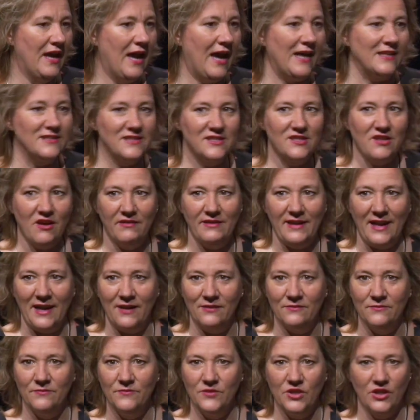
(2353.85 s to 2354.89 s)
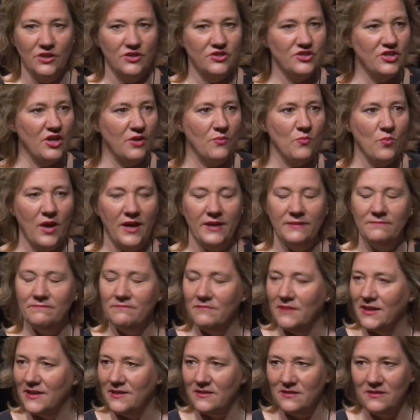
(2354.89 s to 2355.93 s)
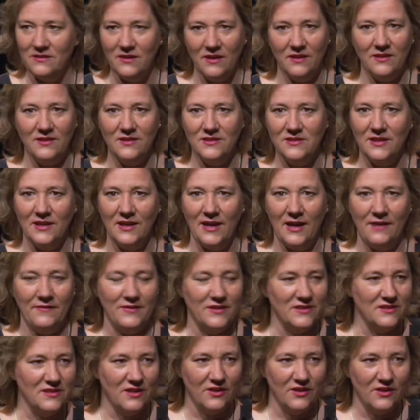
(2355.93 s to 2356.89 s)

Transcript: And start now. You know, don't wait. There's